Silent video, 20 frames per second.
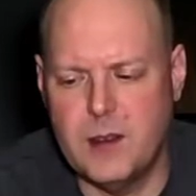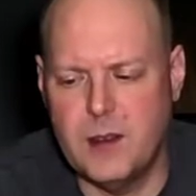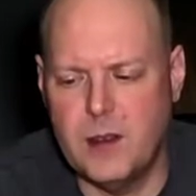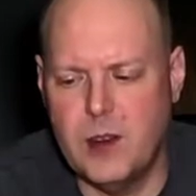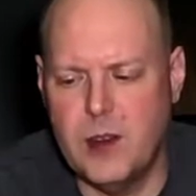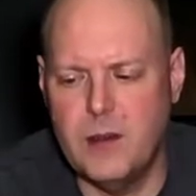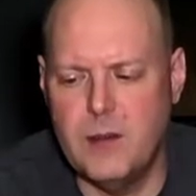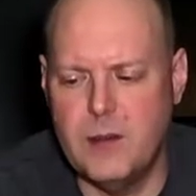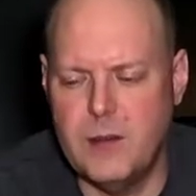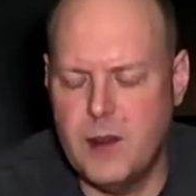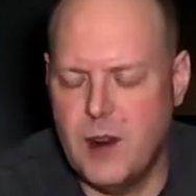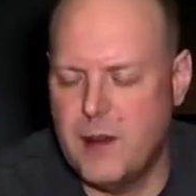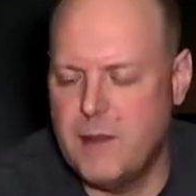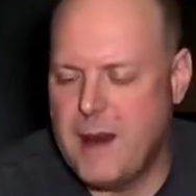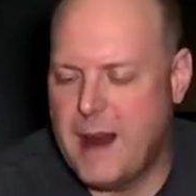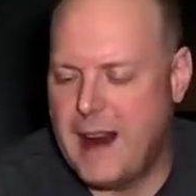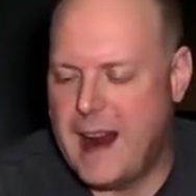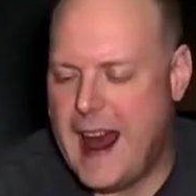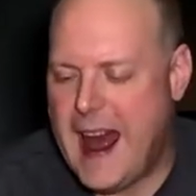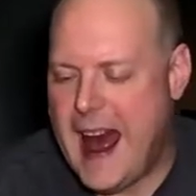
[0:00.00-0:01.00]
good good
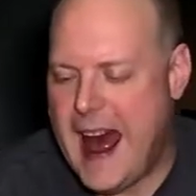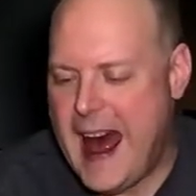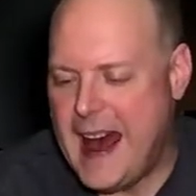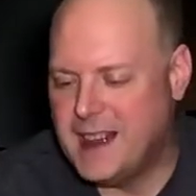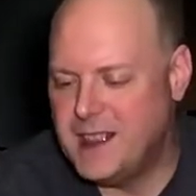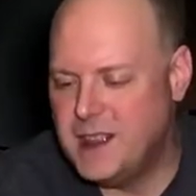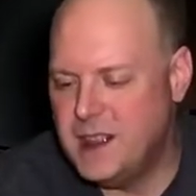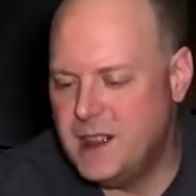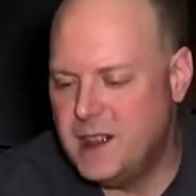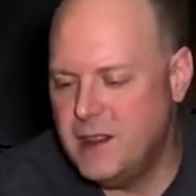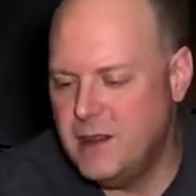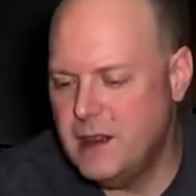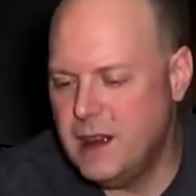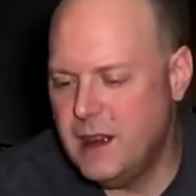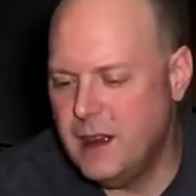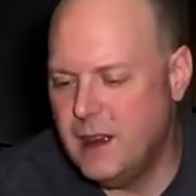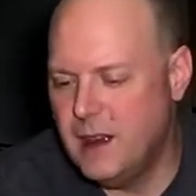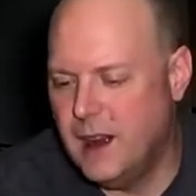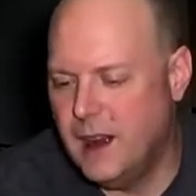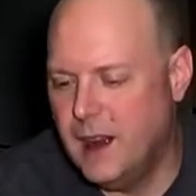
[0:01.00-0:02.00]
amount of acid to
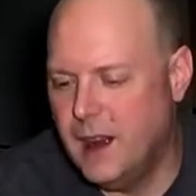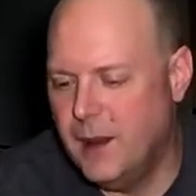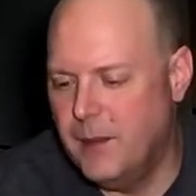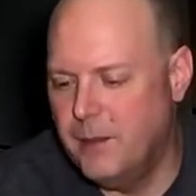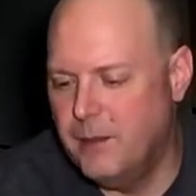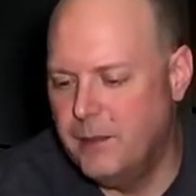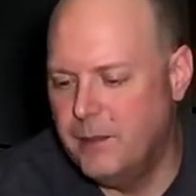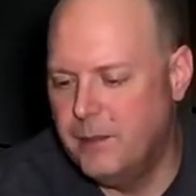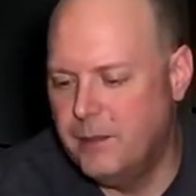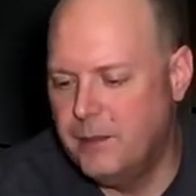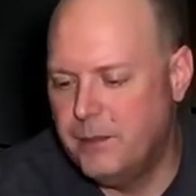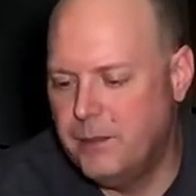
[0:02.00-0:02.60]
it. Um,